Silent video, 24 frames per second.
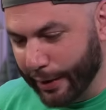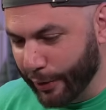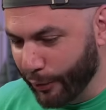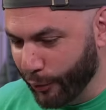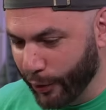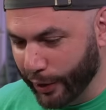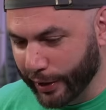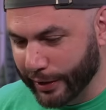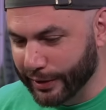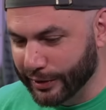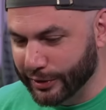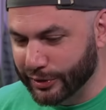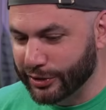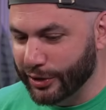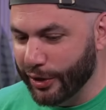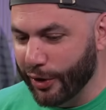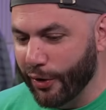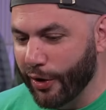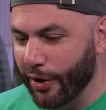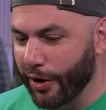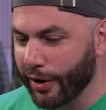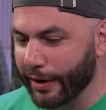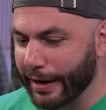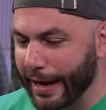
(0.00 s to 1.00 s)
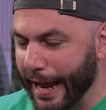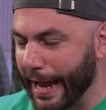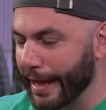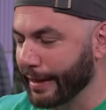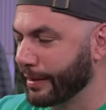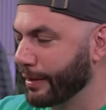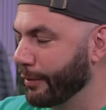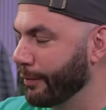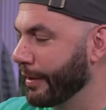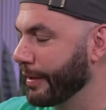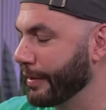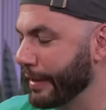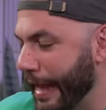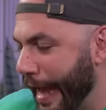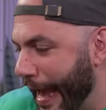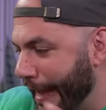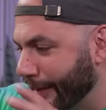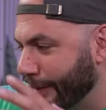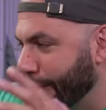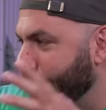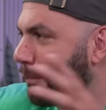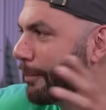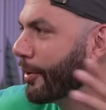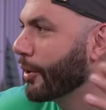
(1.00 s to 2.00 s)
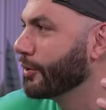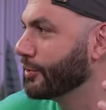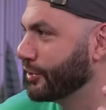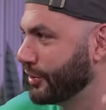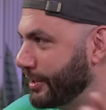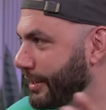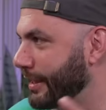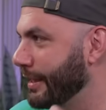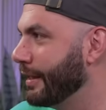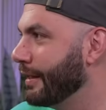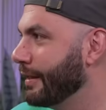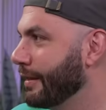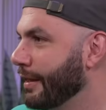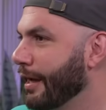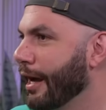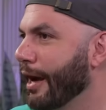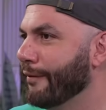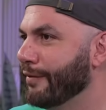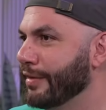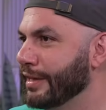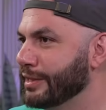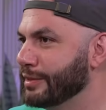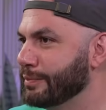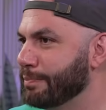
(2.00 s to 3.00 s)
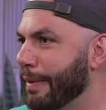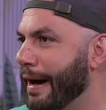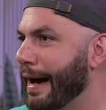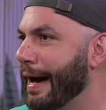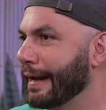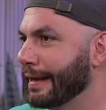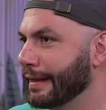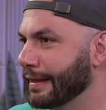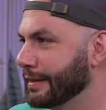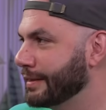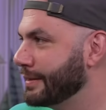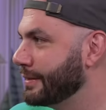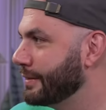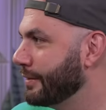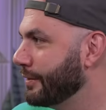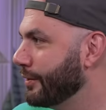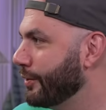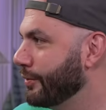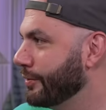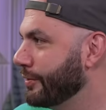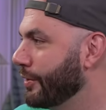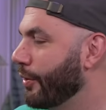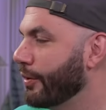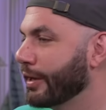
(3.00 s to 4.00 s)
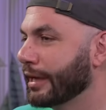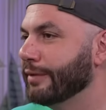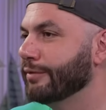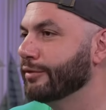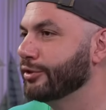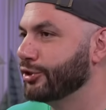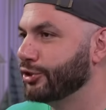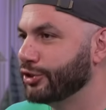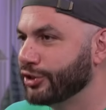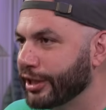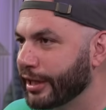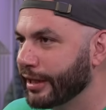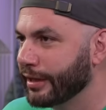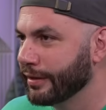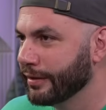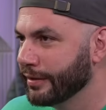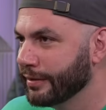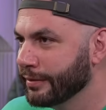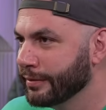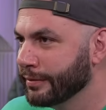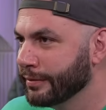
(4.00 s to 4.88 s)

are working so hard at the mercy of these bodies who don't give a shit.